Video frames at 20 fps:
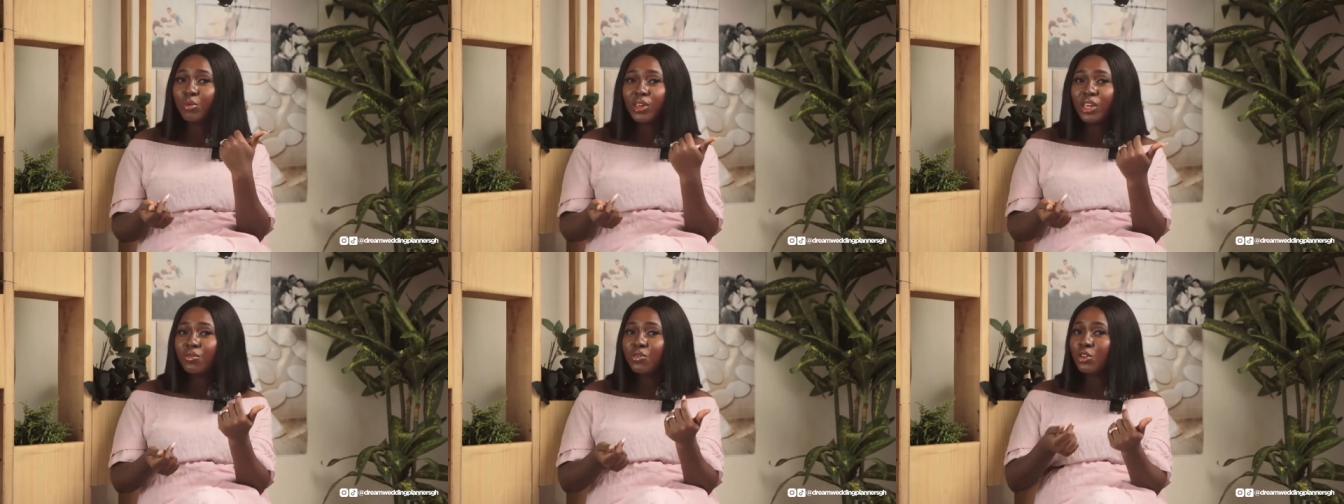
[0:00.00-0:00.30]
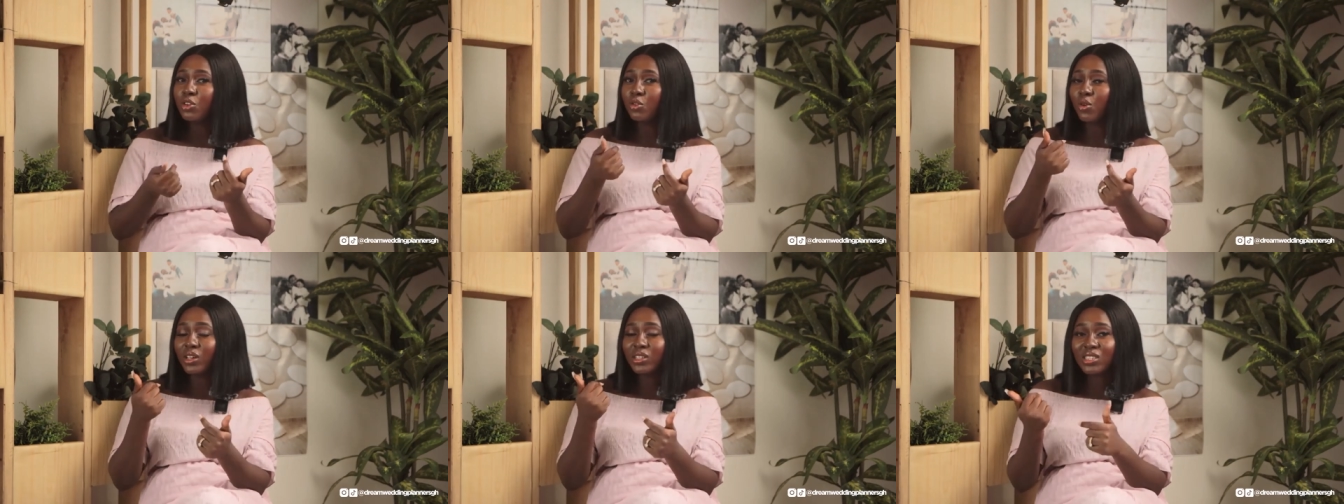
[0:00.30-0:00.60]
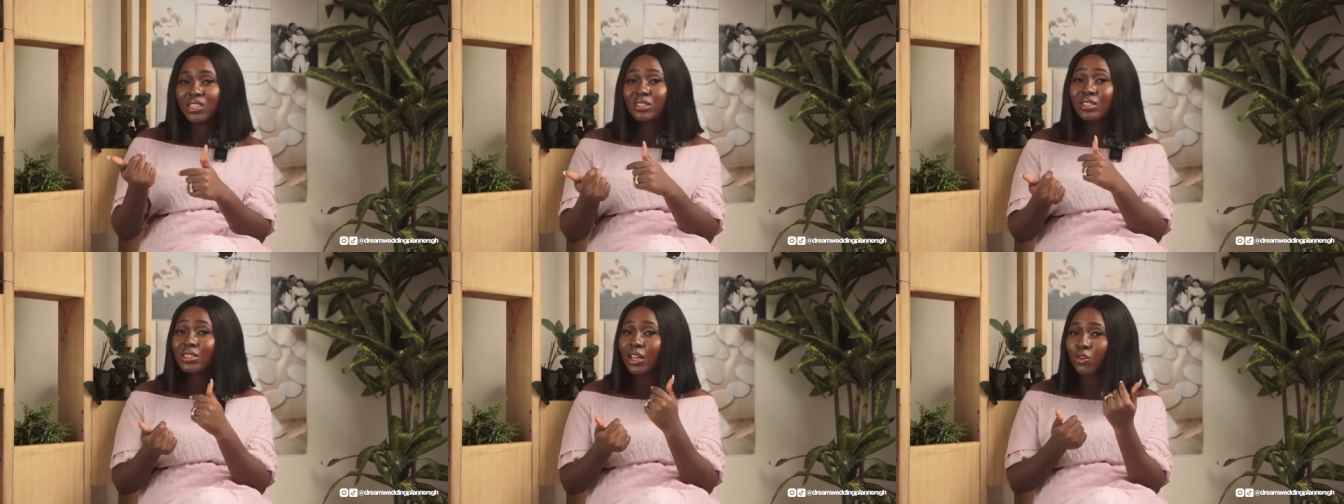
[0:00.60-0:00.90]
they'll be giving you
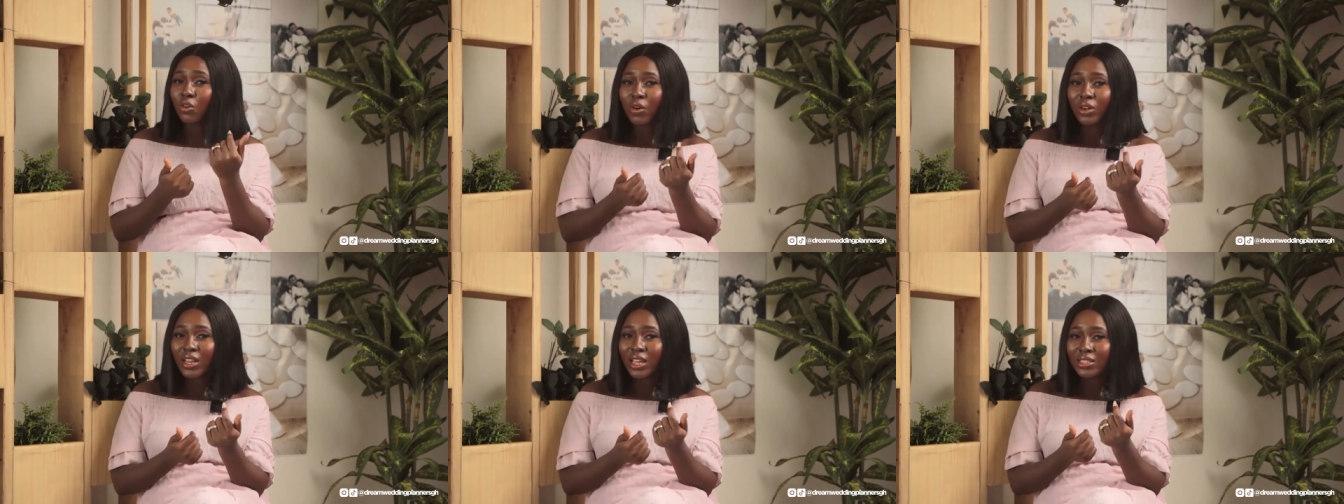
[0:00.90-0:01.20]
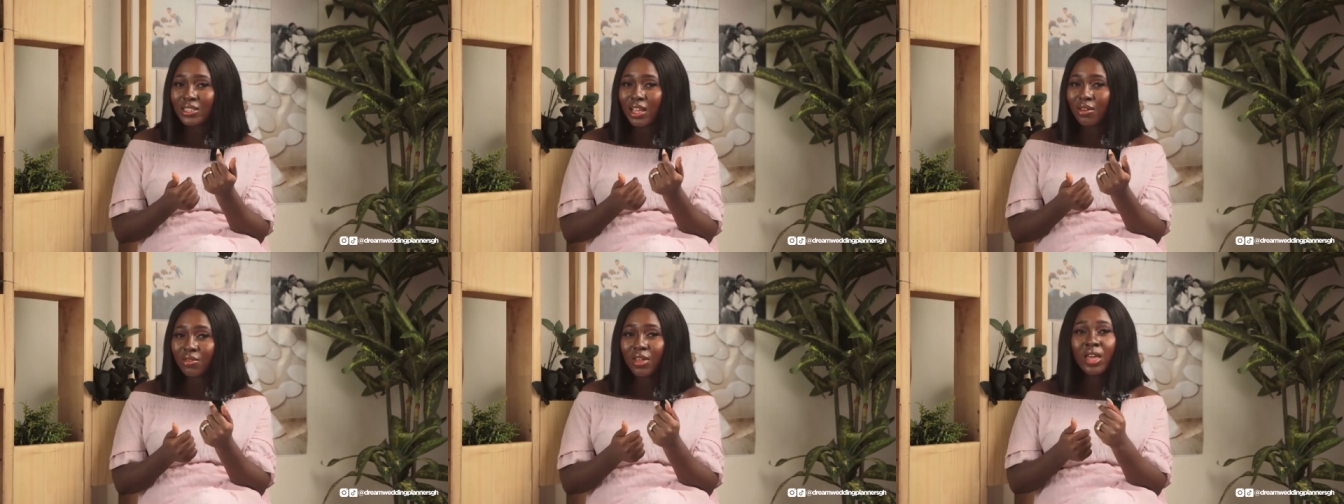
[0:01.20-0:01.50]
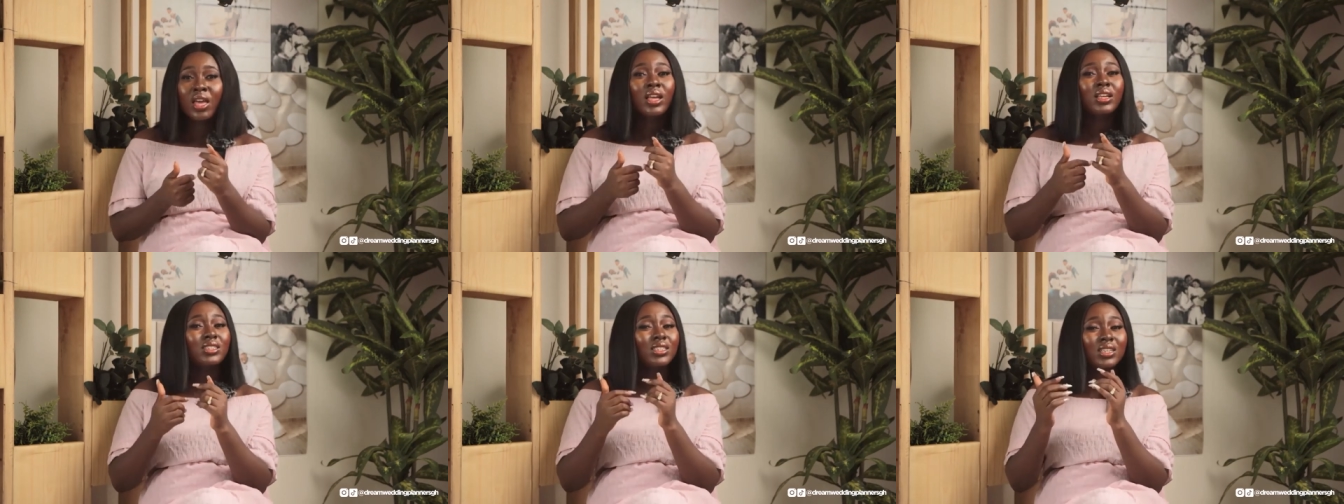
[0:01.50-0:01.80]
excuses and all that stuff.
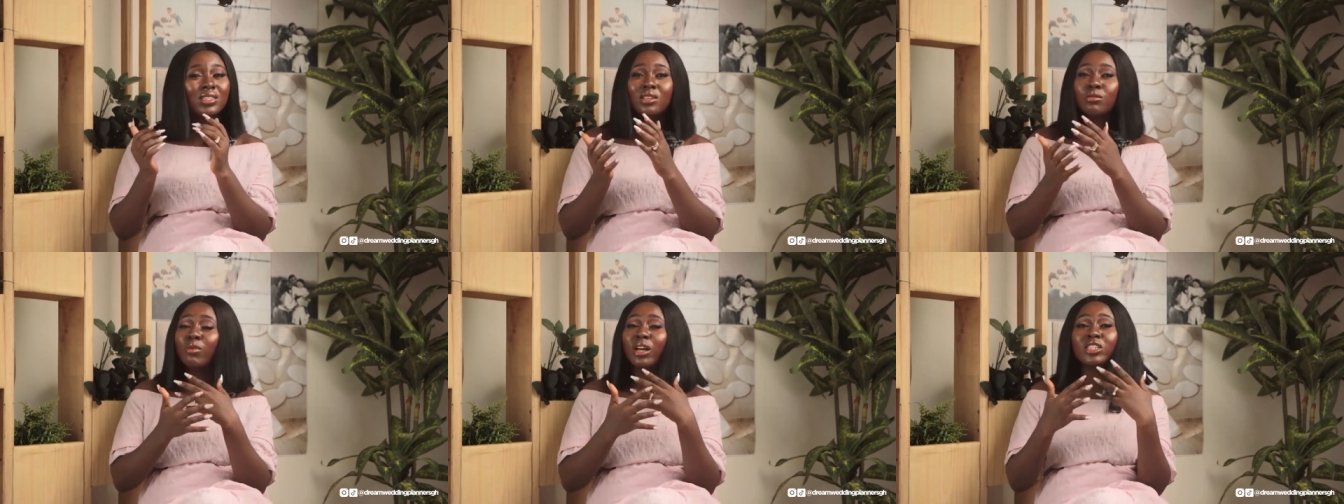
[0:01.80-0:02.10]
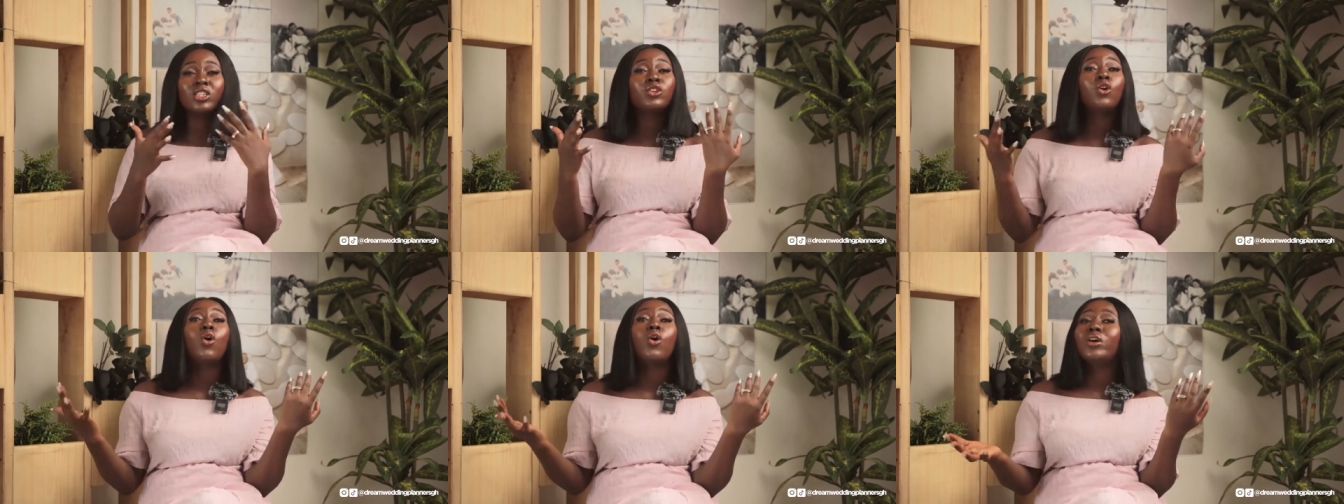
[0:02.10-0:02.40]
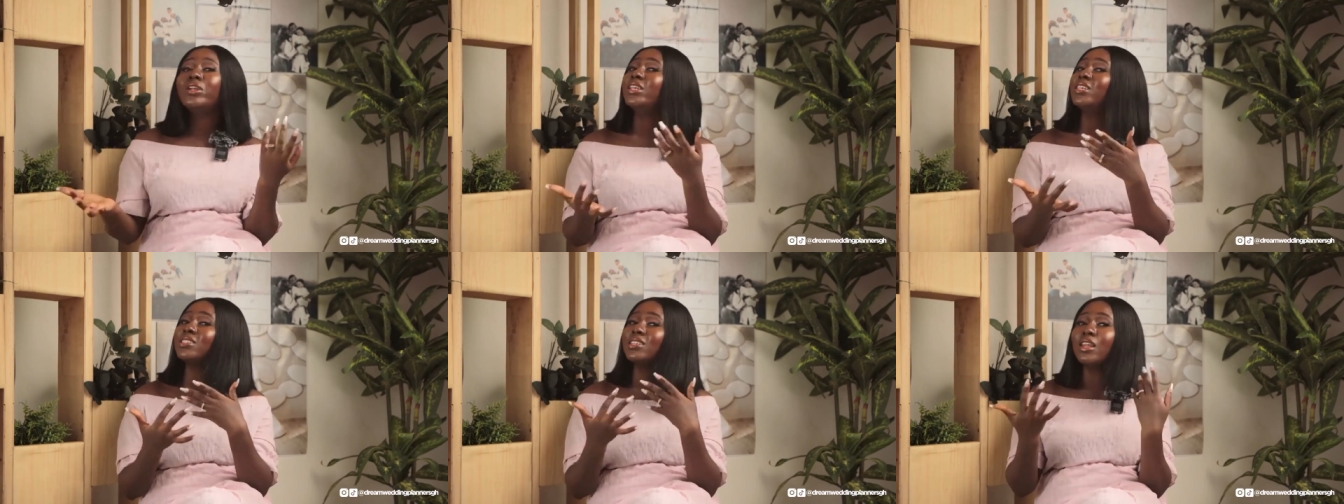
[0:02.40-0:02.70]
Just imagine
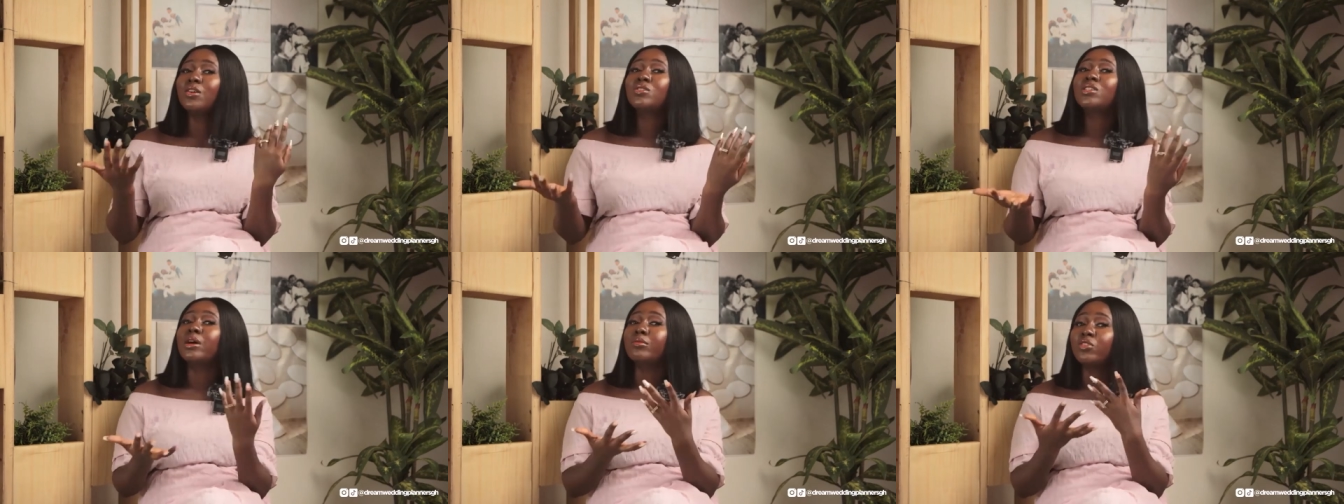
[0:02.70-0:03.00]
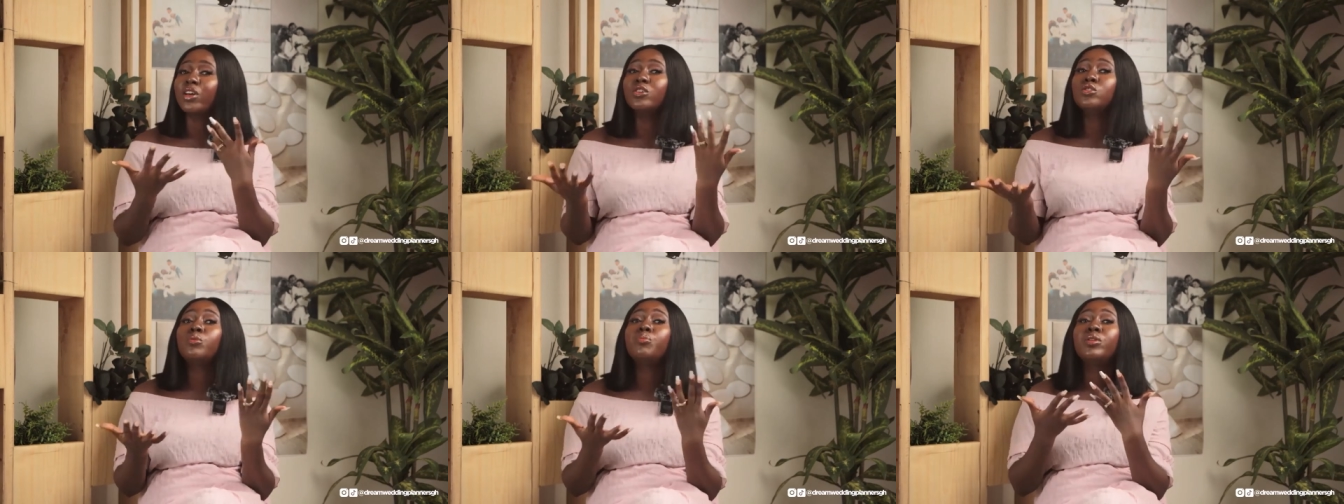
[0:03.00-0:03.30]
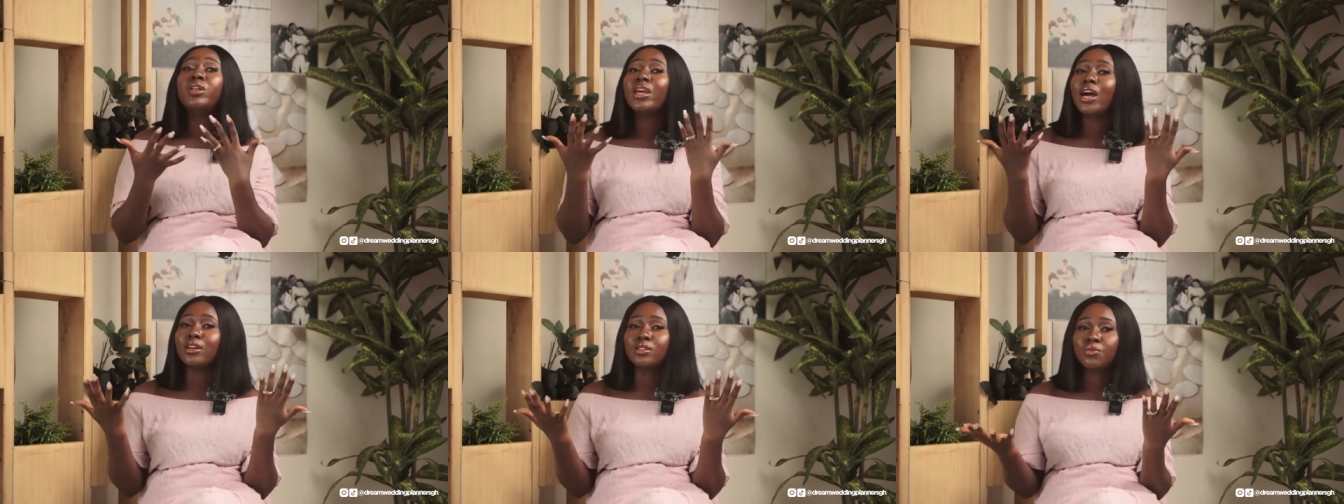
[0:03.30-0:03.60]
all these scenarios I'm trying to
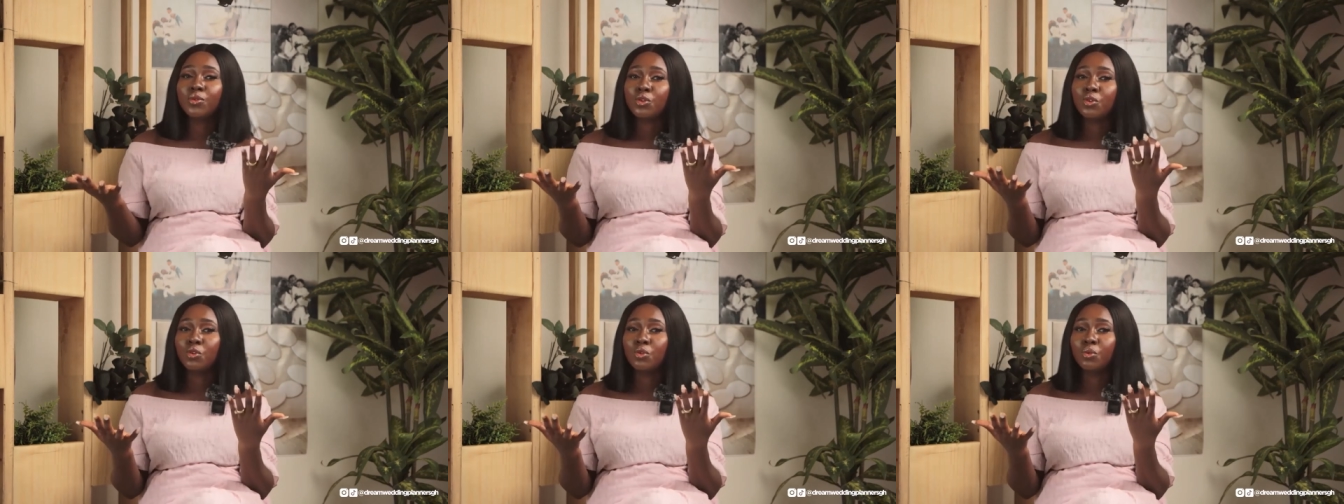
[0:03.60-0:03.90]
play out for